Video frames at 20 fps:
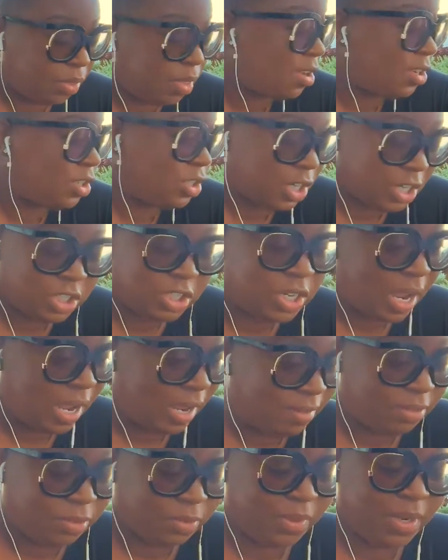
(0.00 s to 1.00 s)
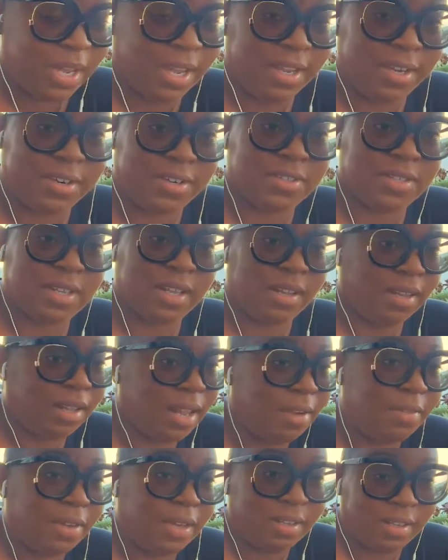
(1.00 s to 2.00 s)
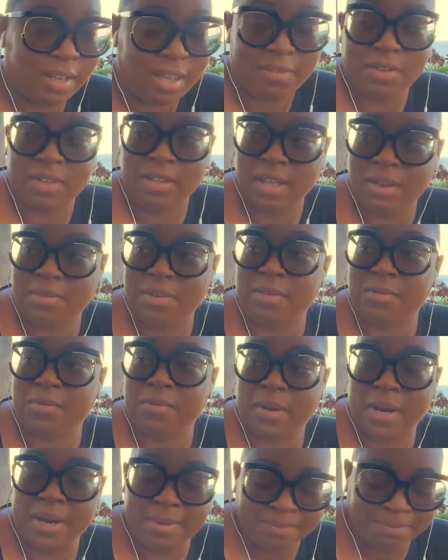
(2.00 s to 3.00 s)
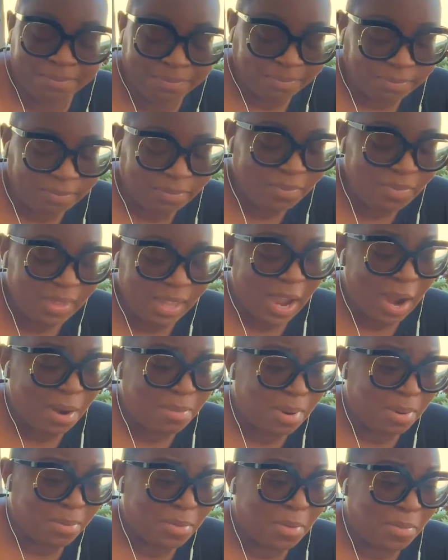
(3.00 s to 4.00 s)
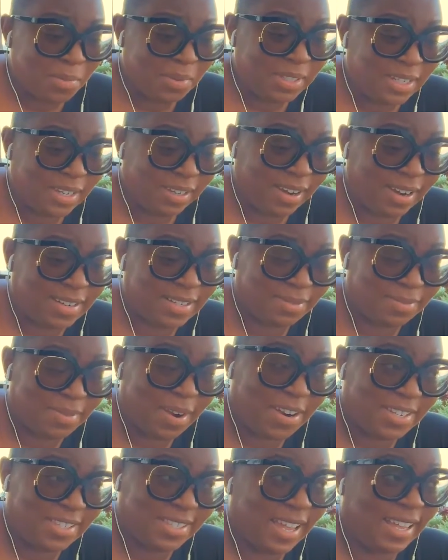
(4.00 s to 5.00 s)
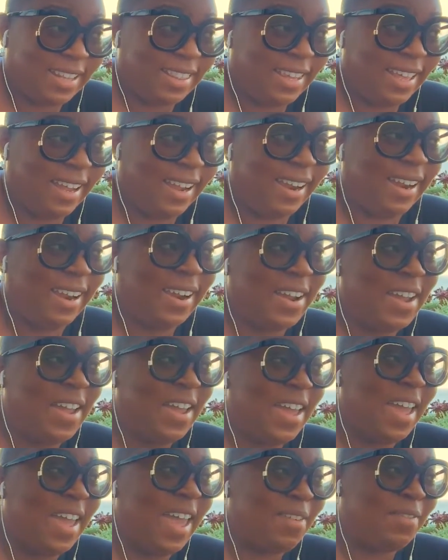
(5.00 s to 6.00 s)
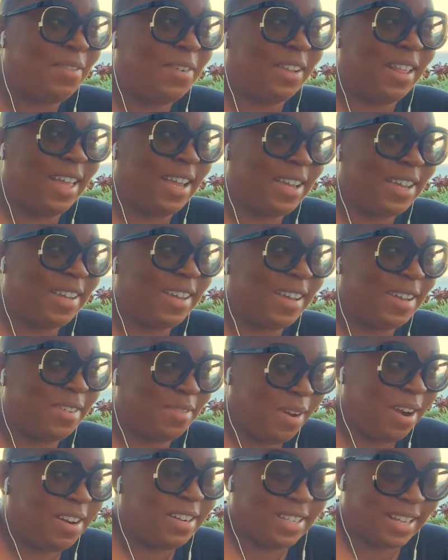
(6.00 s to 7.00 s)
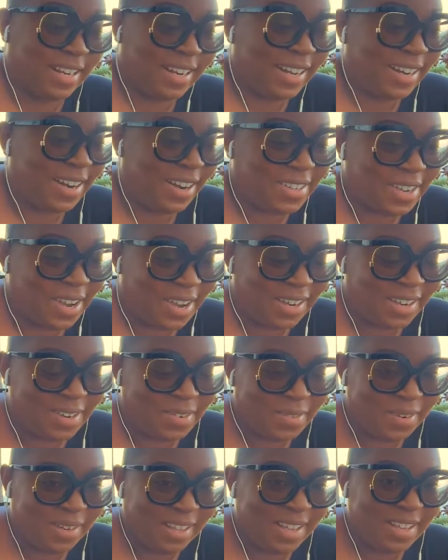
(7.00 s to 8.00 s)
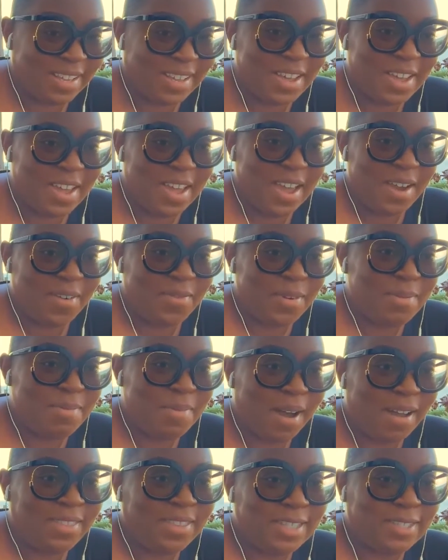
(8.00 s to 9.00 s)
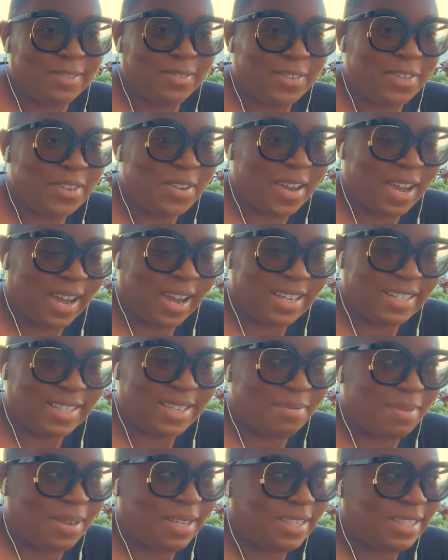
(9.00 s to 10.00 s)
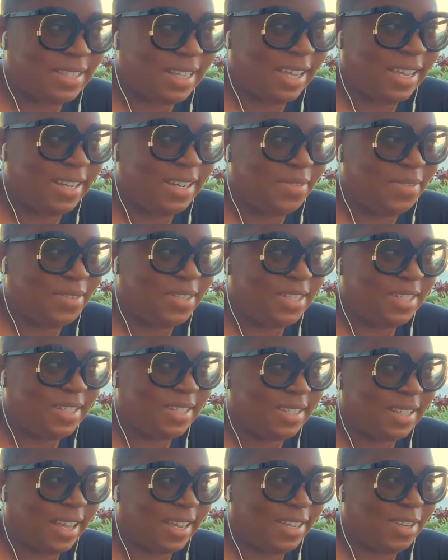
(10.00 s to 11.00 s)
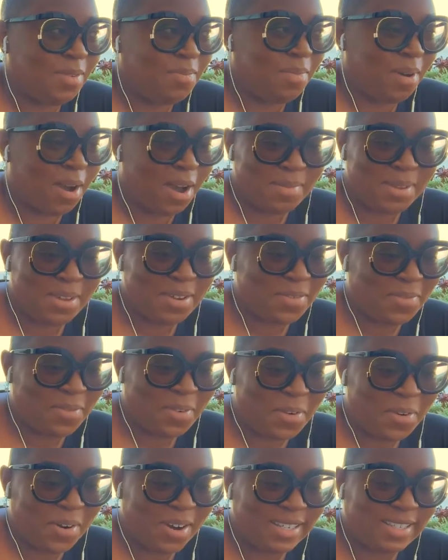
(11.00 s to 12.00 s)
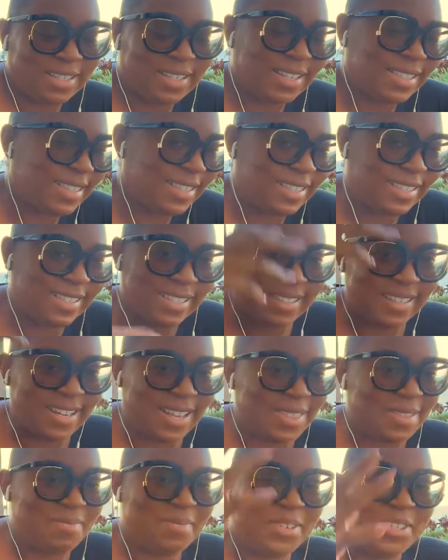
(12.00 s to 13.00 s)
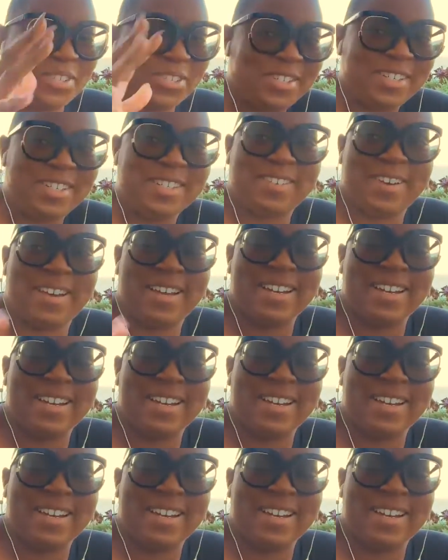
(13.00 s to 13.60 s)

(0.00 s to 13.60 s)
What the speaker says: just shy of 3 acres. Love it. Right. I remember when we took our son there, and we were like, and our son and our daughter, we were like, we bought this for you guys, and my son was just like, you bought me a forest because it's just nothing but trees right